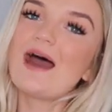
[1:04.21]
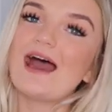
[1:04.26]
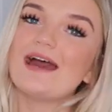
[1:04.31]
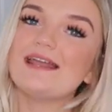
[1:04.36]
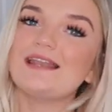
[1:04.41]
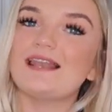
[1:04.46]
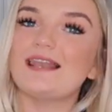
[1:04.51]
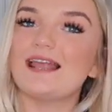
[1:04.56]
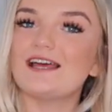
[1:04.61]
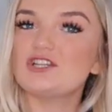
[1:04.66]

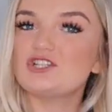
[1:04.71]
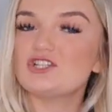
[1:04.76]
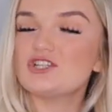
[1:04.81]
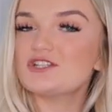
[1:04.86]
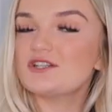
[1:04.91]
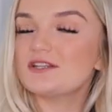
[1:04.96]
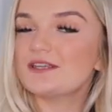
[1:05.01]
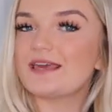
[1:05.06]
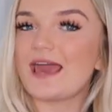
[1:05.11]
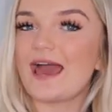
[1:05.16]
and let's
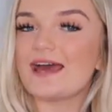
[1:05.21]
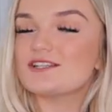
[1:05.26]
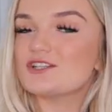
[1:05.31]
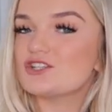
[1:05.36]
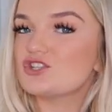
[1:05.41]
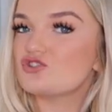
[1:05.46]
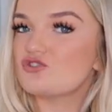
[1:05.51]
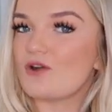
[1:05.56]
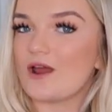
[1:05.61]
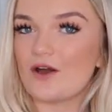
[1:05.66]
just get
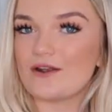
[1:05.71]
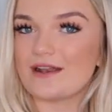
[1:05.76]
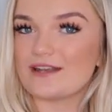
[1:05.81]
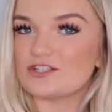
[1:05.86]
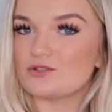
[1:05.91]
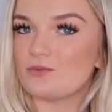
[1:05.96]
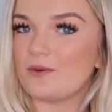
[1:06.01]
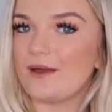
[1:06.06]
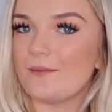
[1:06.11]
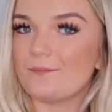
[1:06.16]
straight on
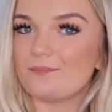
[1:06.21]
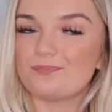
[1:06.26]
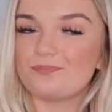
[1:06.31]
into it.